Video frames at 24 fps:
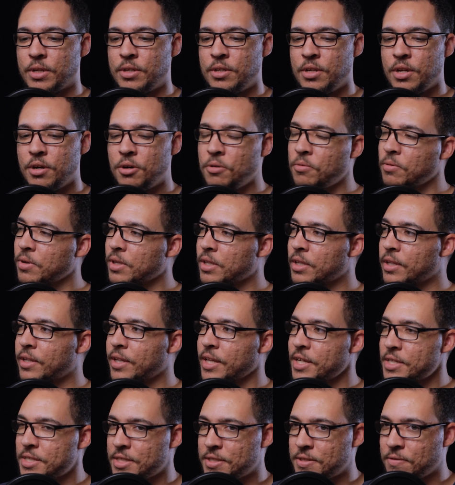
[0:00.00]
No,
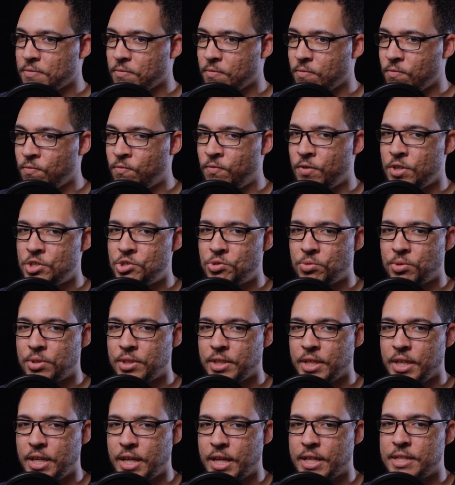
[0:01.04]
less
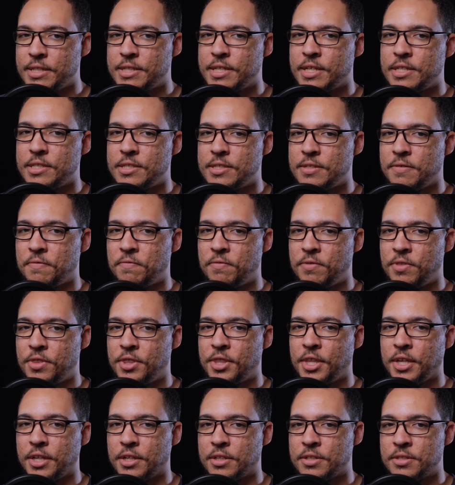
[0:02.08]
visually intensive
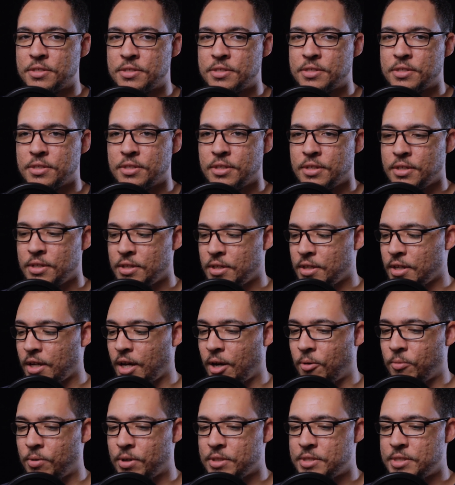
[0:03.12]
things.
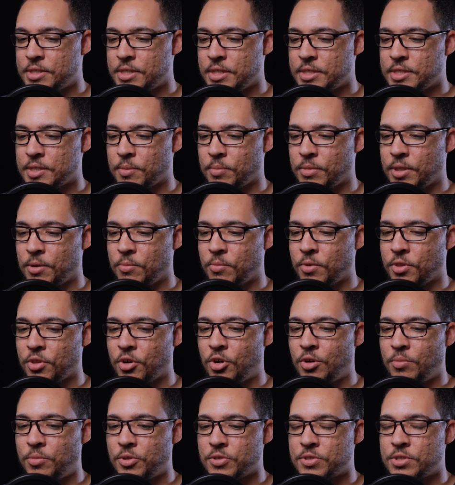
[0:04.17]
I want to see something with
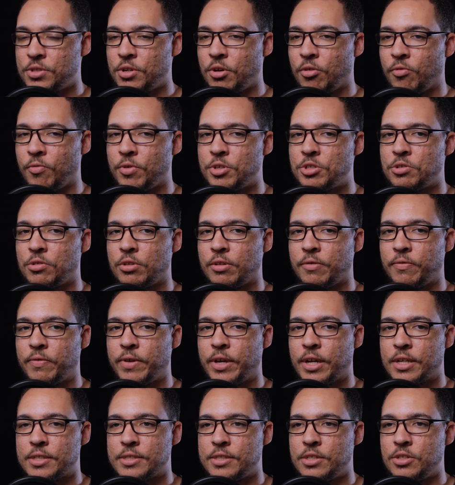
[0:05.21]
almost no visual
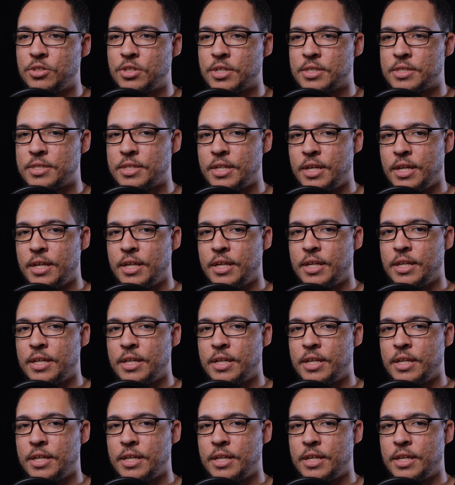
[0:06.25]
effects and just